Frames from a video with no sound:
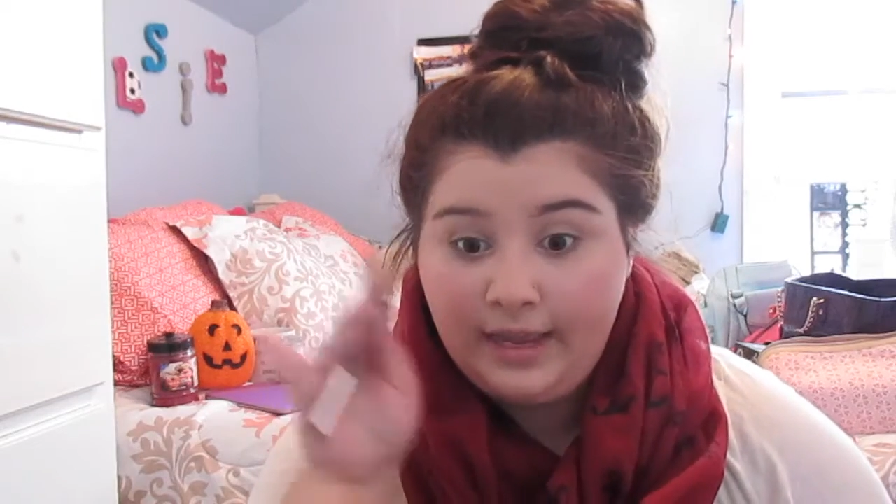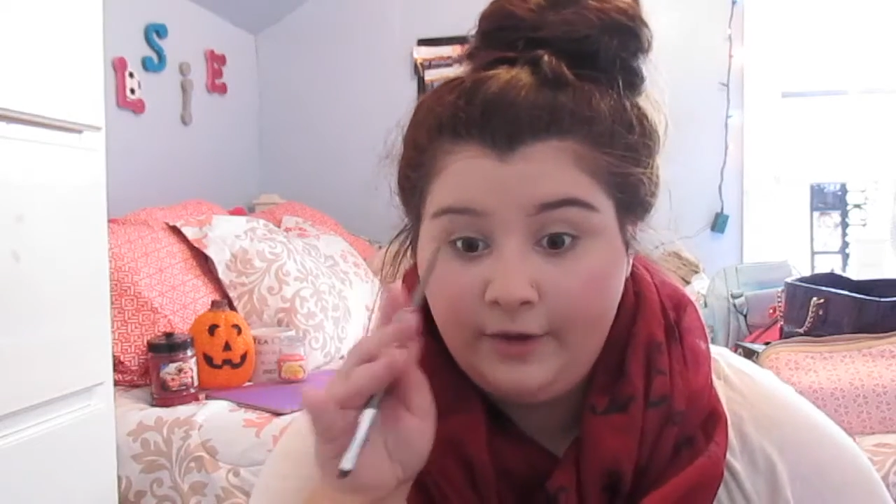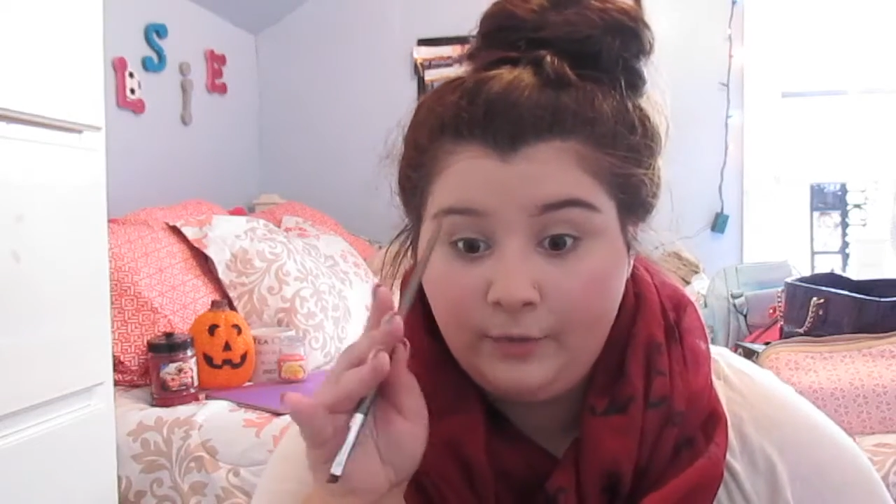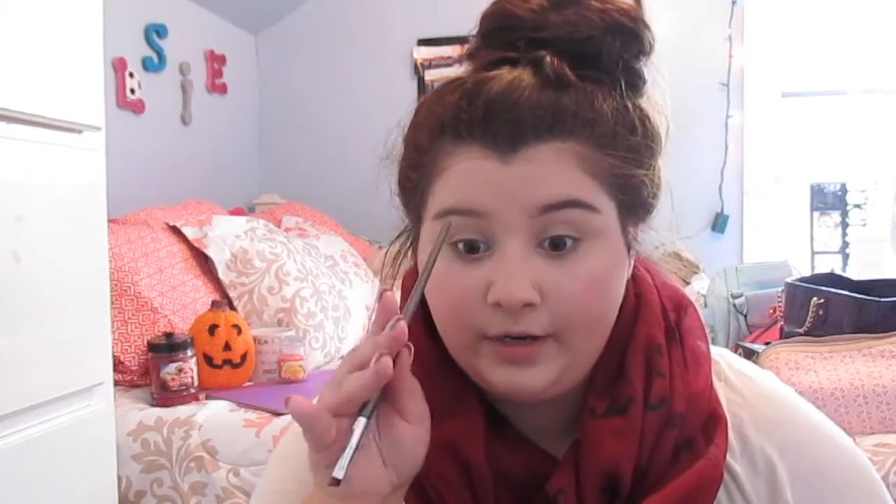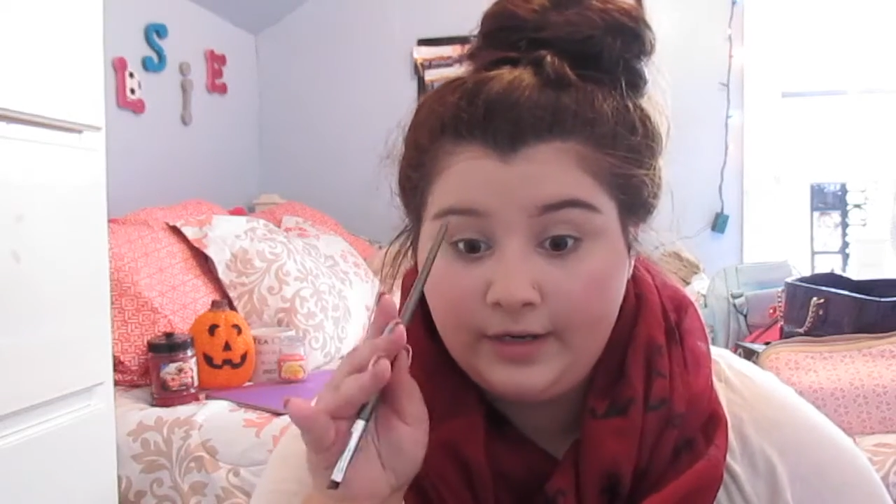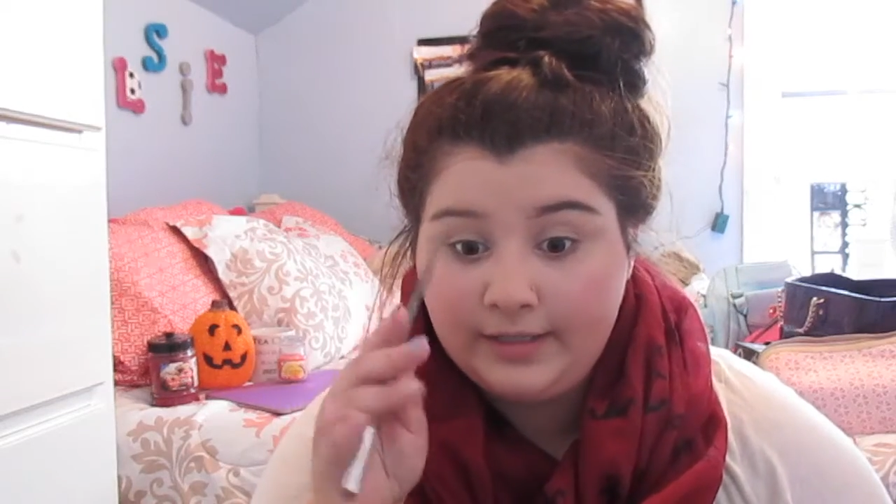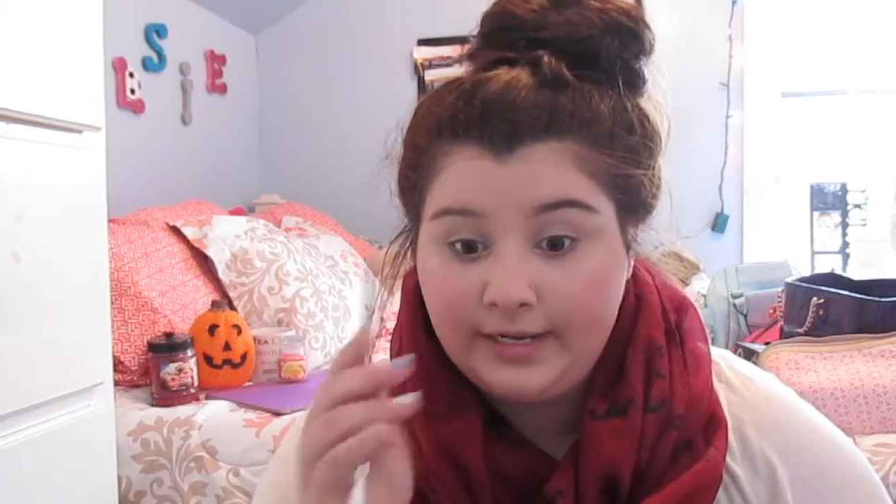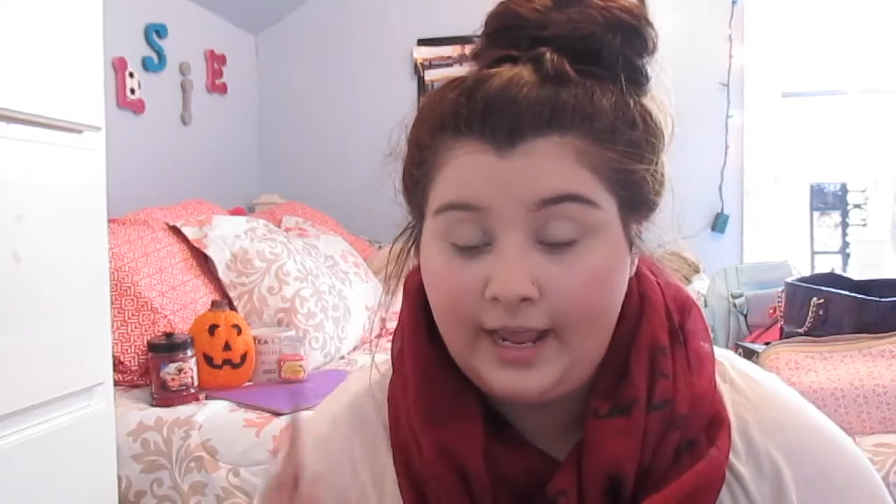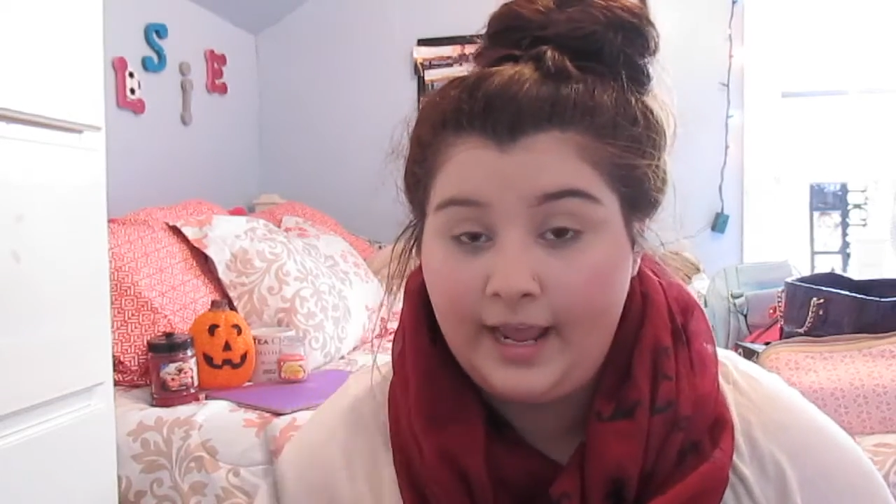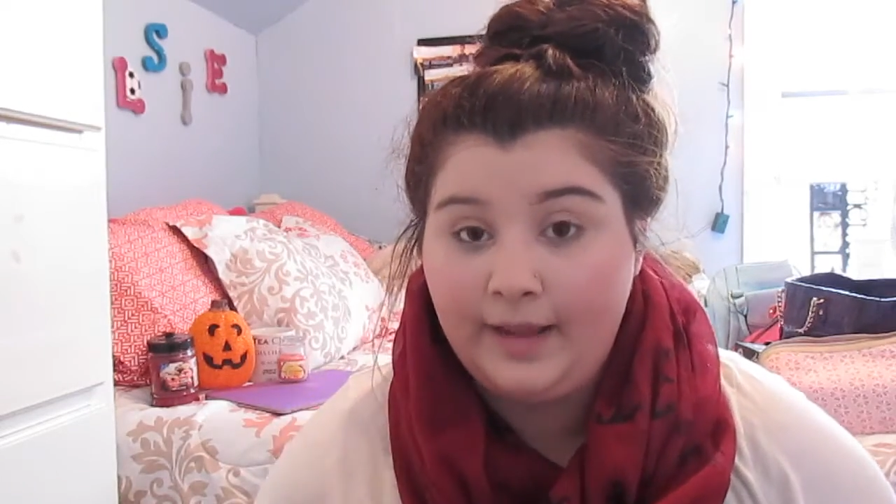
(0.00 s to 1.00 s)
inwards,
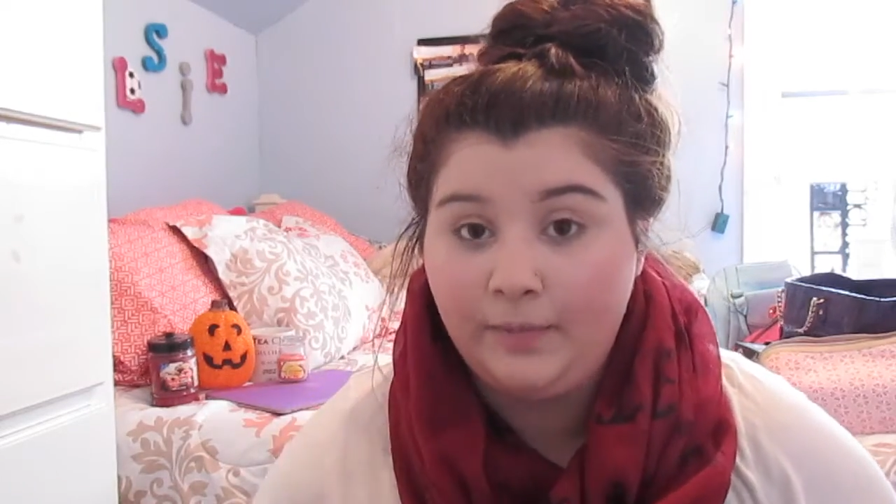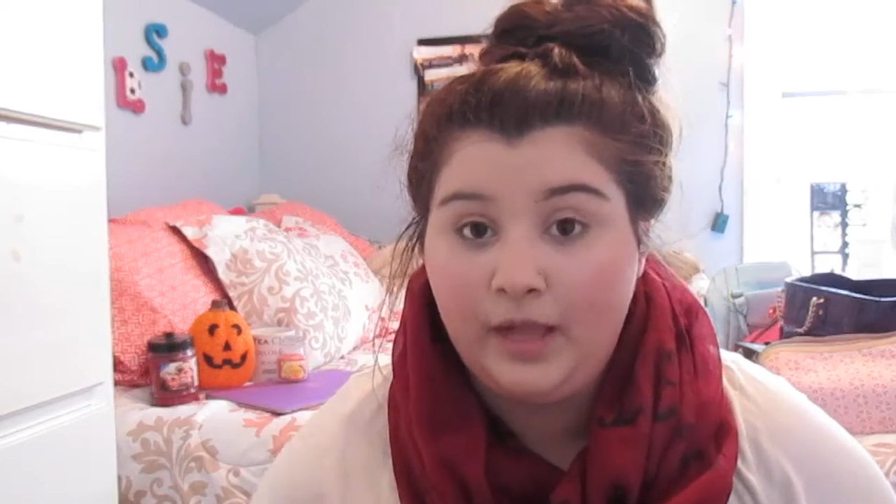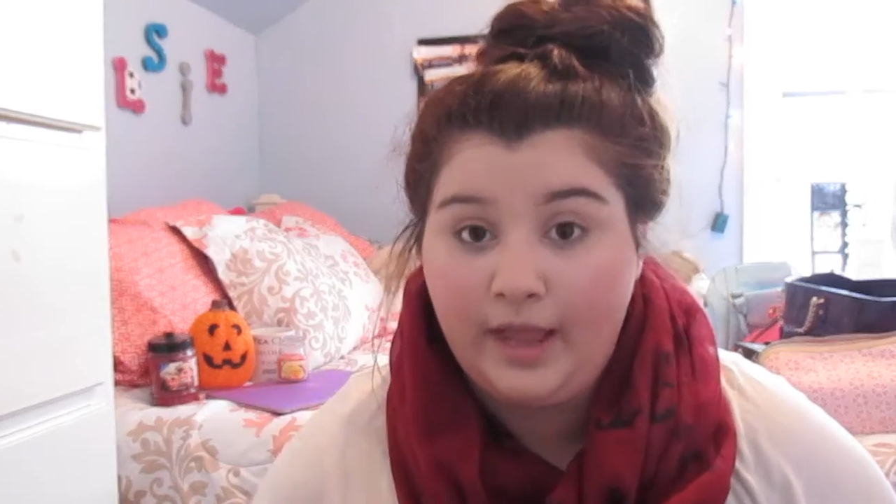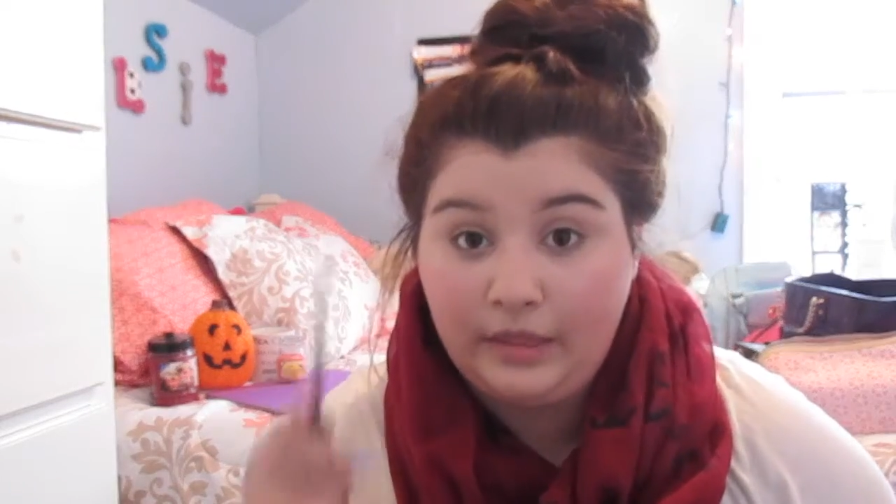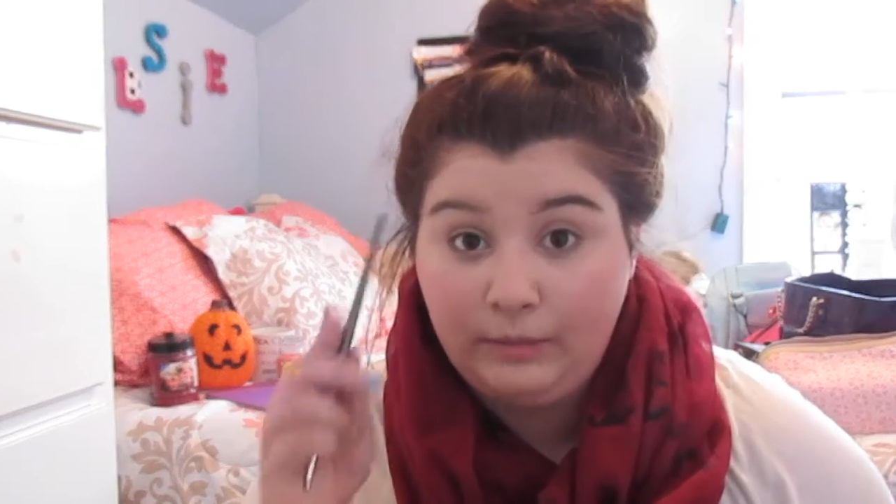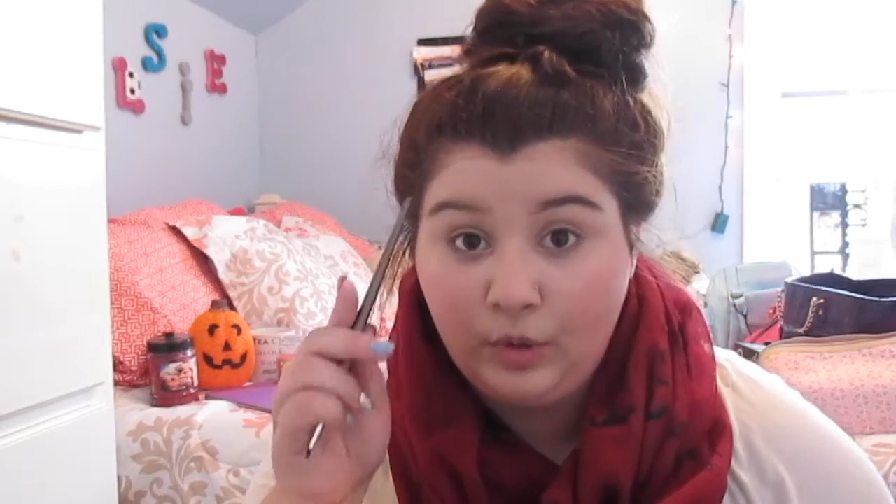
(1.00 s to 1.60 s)
and I apply the